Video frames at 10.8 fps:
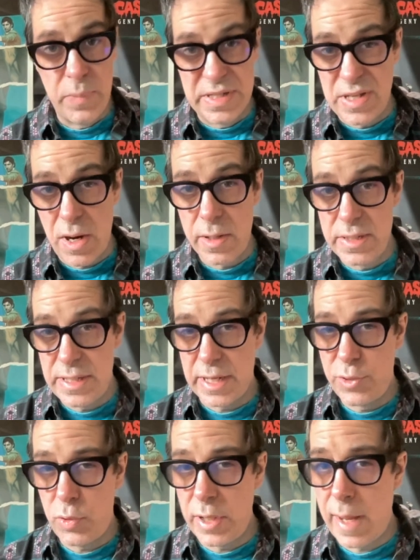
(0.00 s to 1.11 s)
bizarre
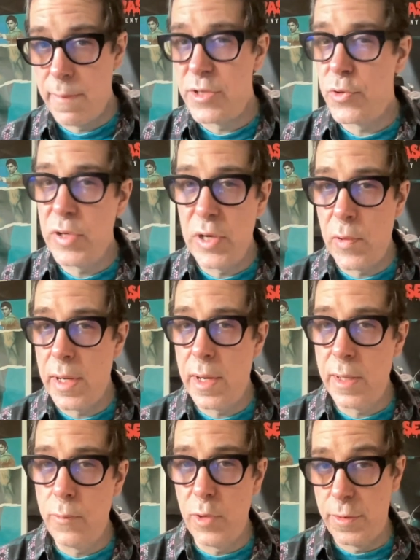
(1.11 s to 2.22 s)
sexual chemistry going
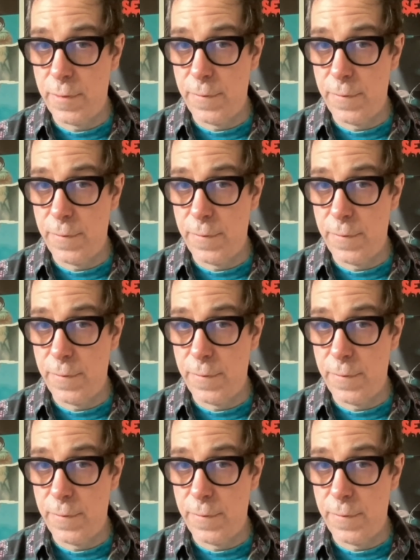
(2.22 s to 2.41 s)
on with her